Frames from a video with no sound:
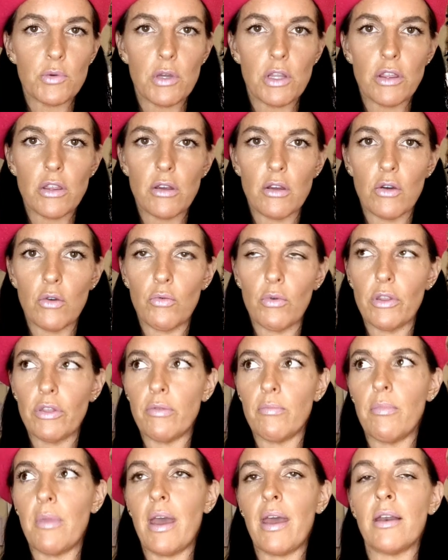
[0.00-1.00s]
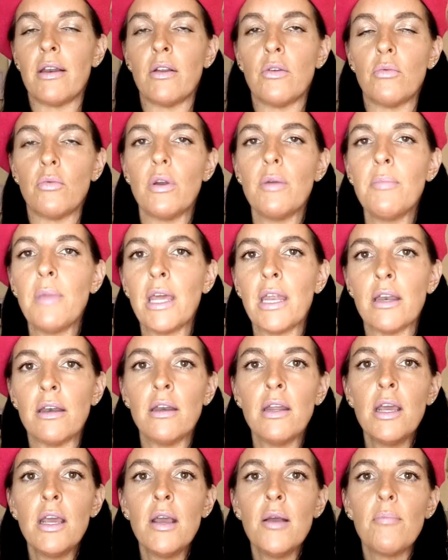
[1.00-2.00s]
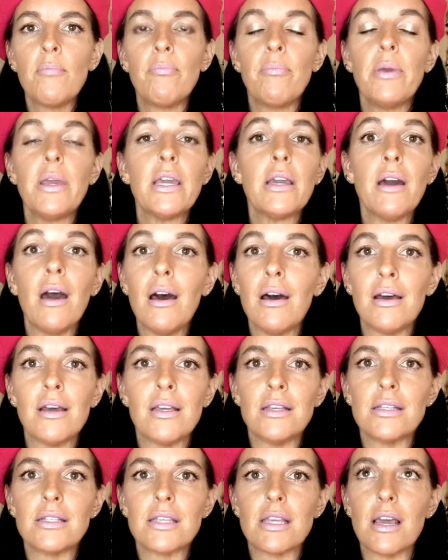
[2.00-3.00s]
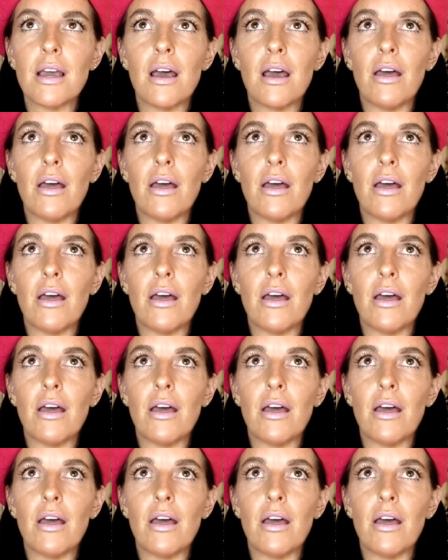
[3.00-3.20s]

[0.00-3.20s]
with men and women because